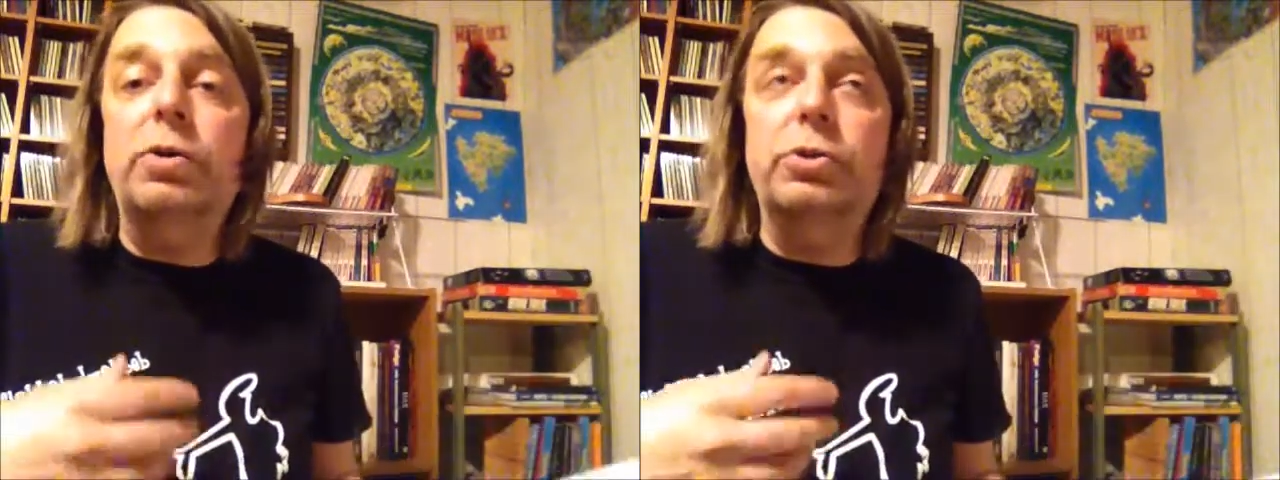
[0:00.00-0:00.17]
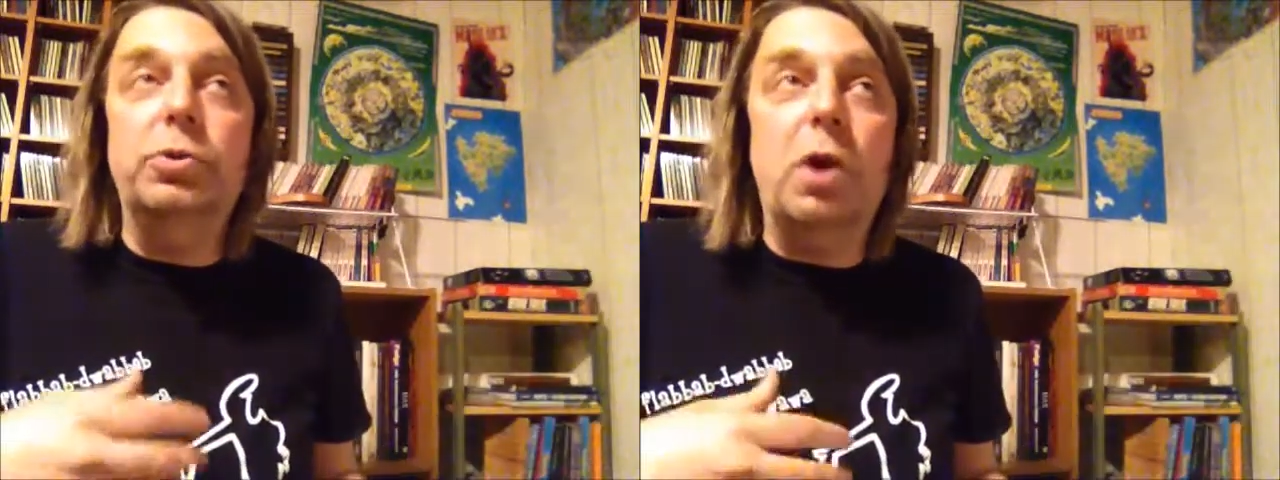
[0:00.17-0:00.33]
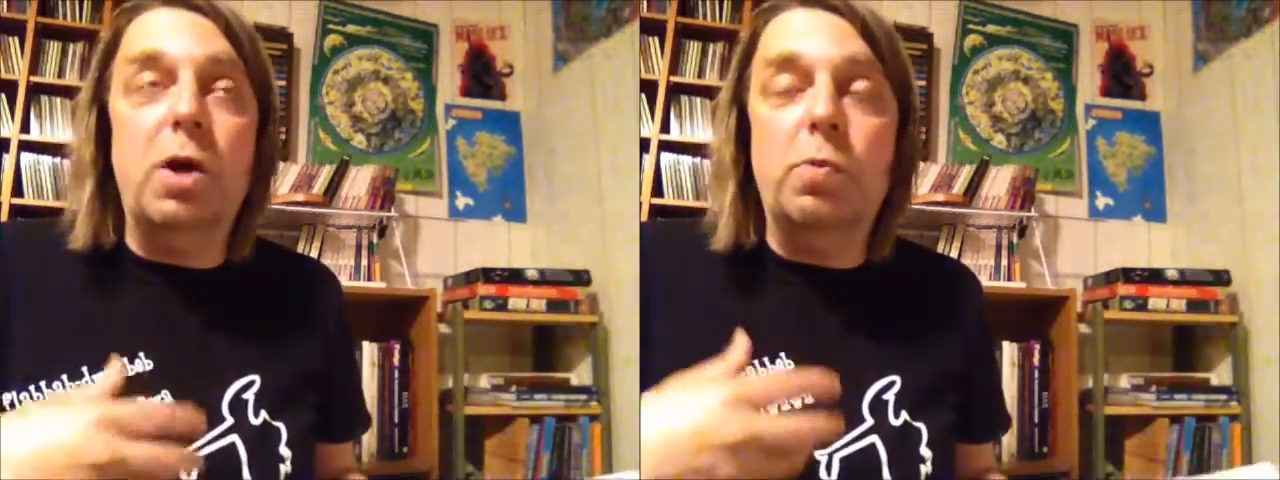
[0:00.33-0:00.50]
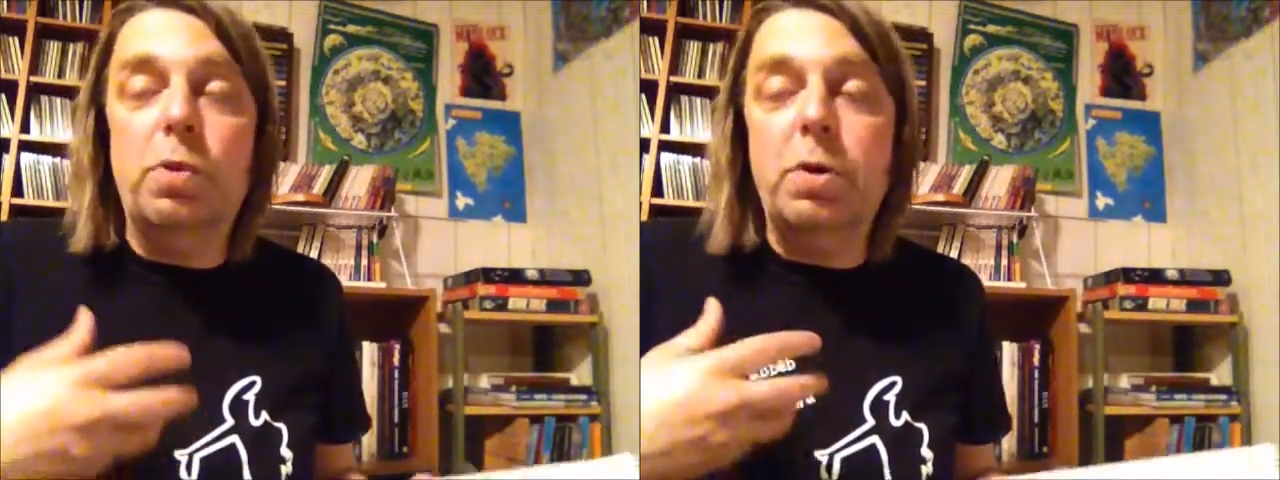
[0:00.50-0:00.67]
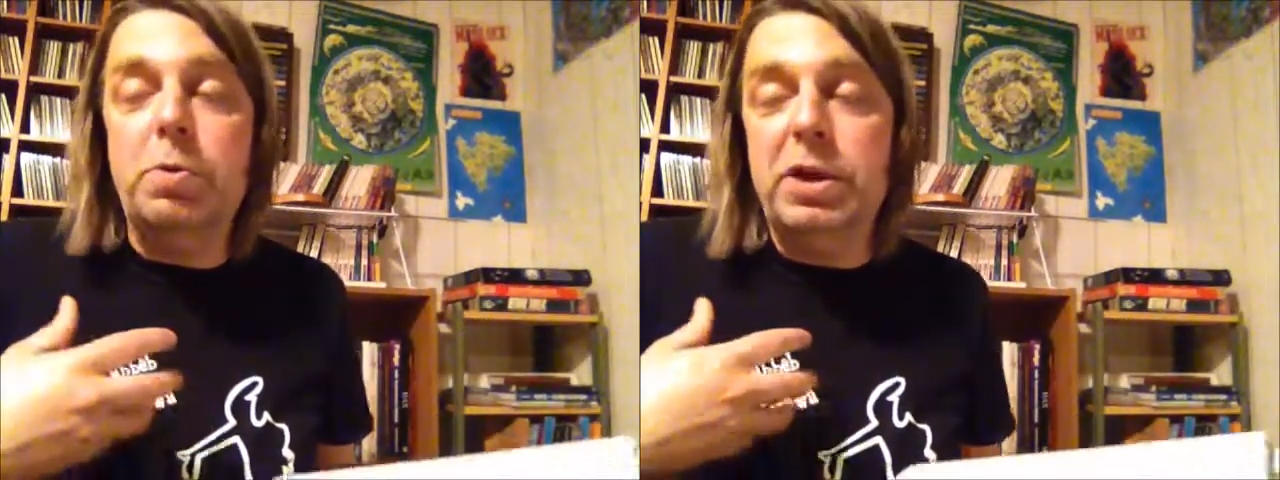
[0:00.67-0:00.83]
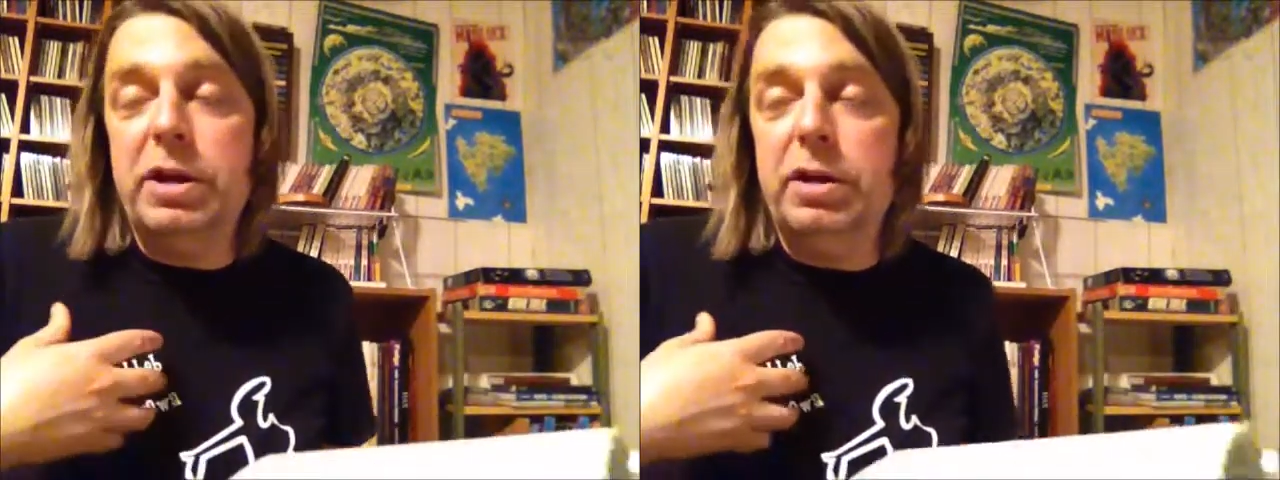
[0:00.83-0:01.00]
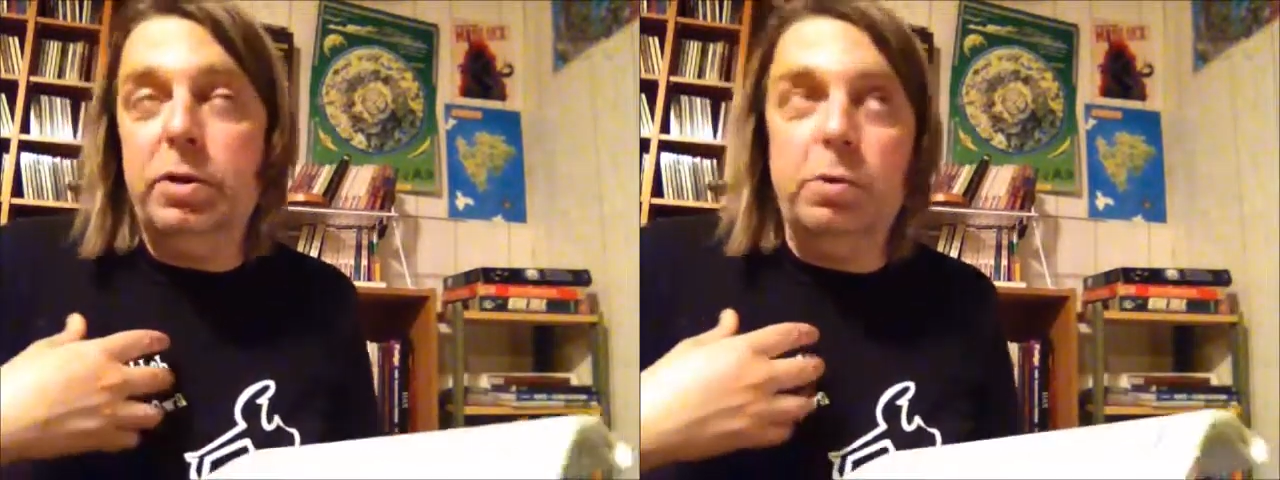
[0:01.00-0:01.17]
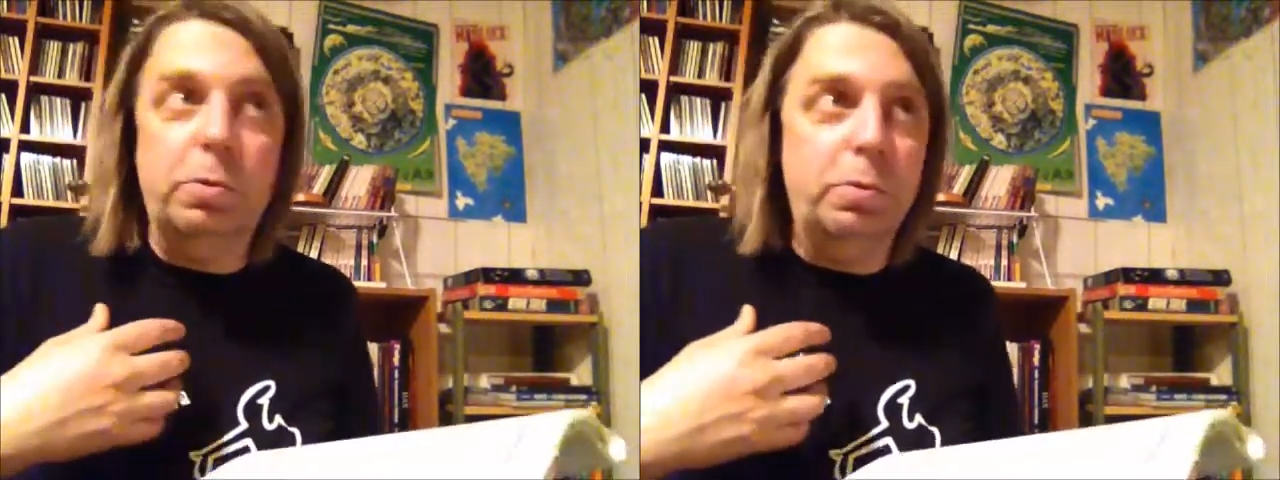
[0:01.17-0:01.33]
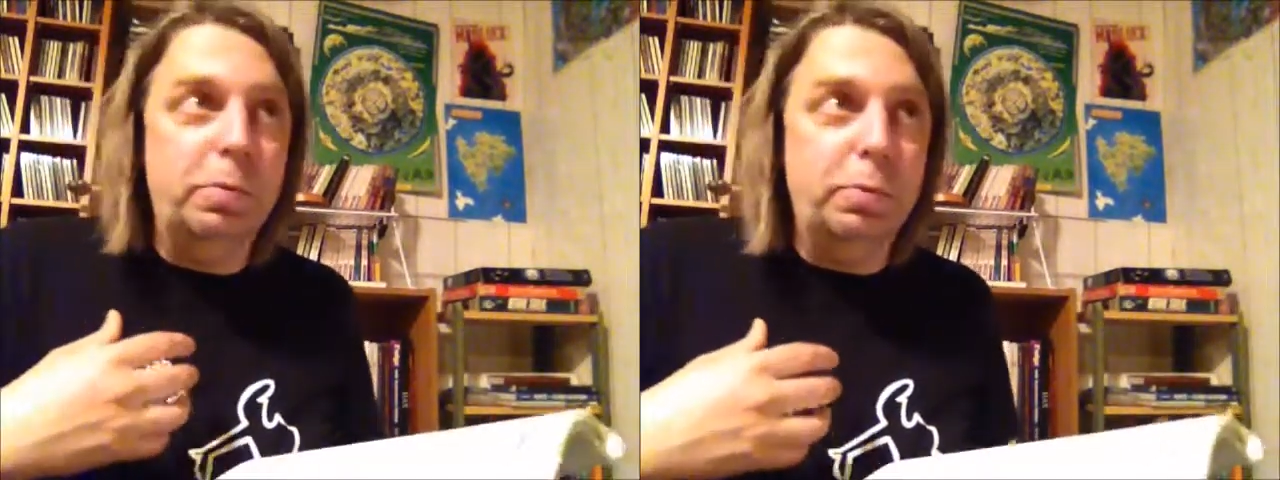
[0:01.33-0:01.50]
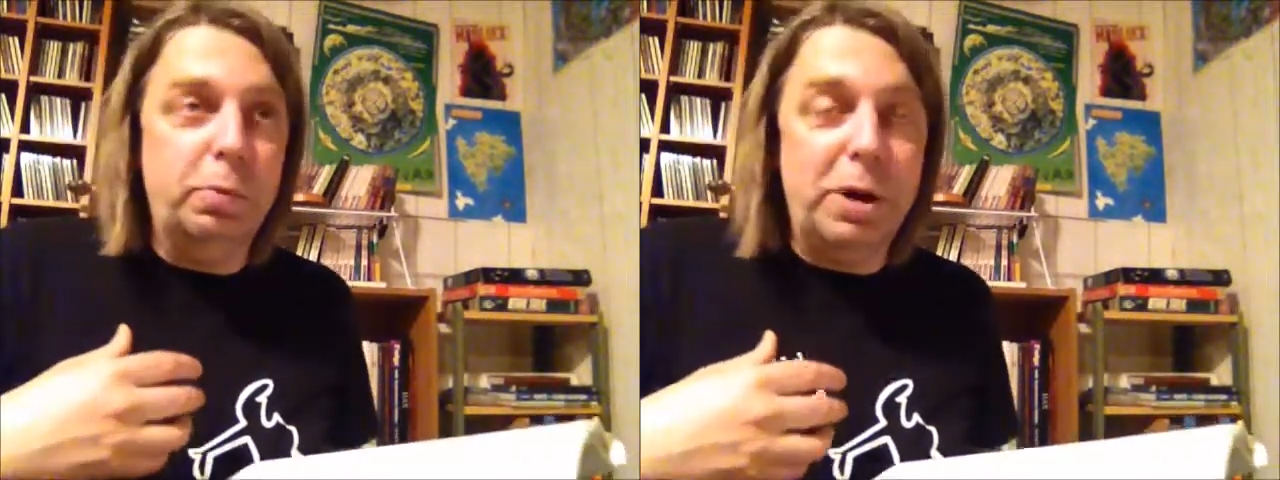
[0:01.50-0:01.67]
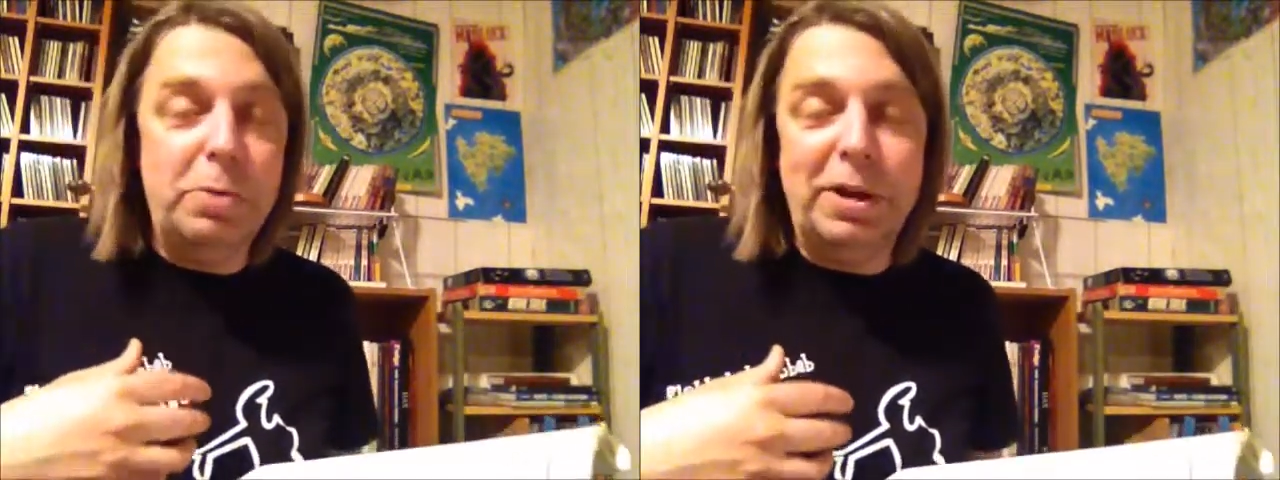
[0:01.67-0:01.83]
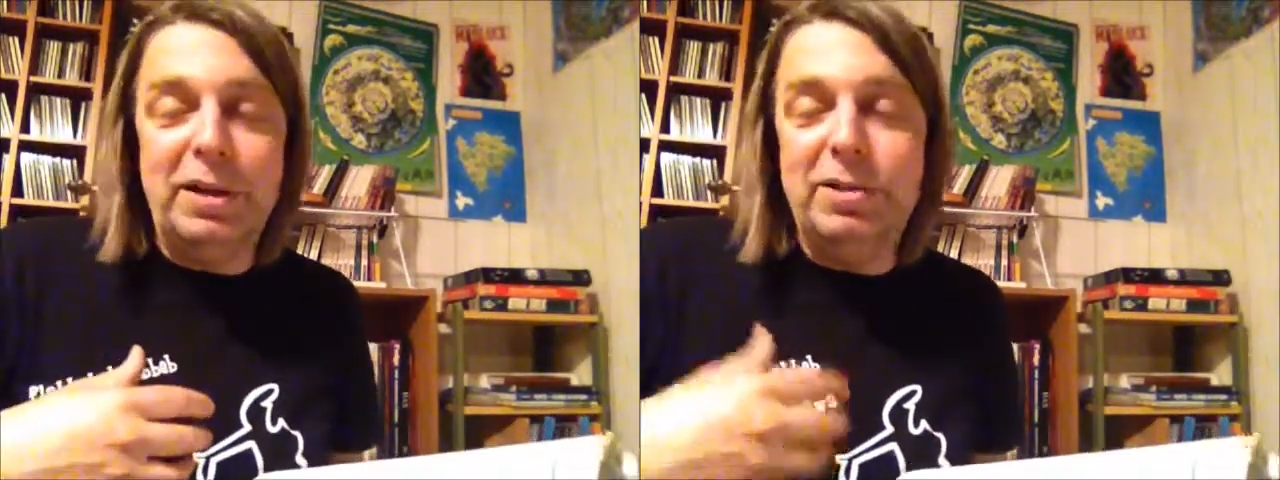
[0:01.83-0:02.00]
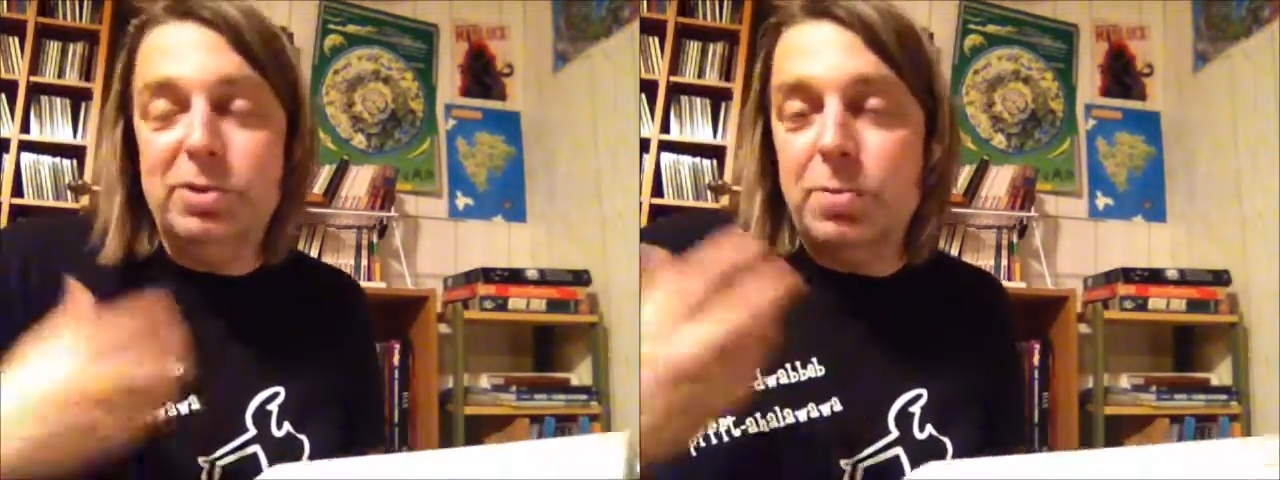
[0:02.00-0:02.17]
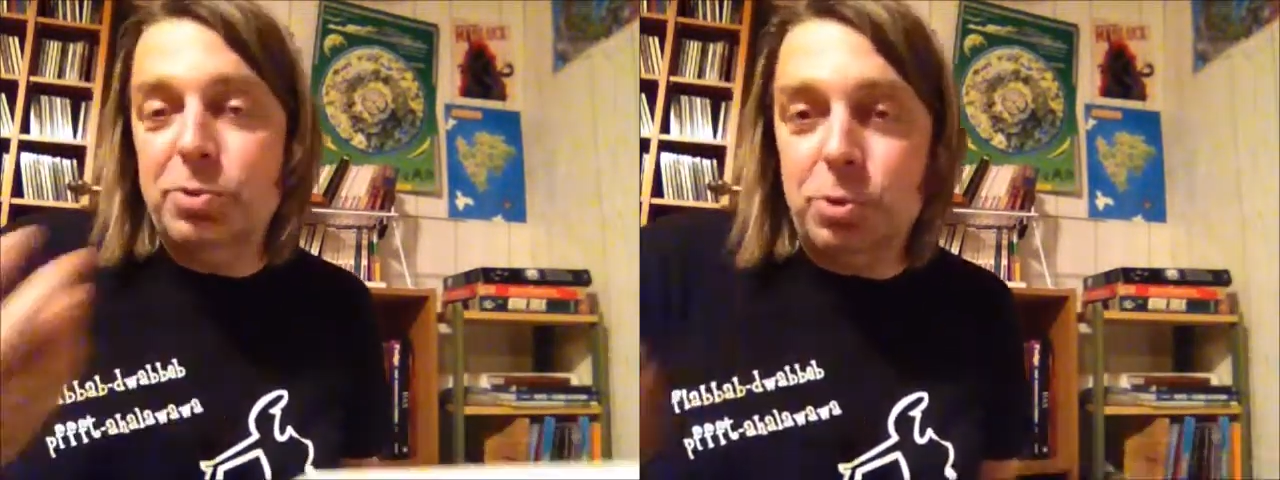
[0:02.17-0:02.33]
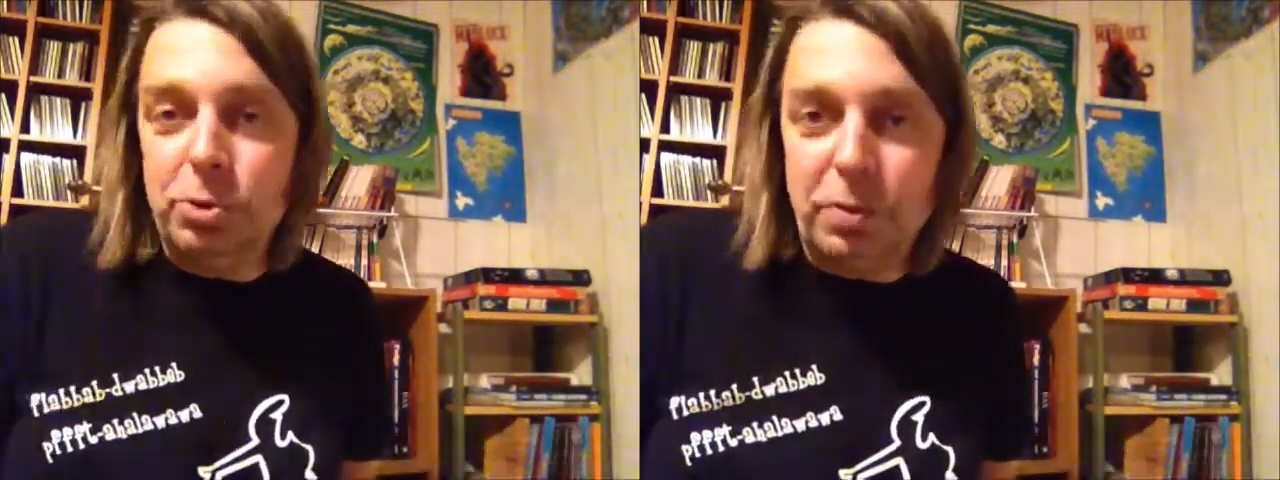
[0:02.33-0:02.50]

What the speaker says: you are wearing some sort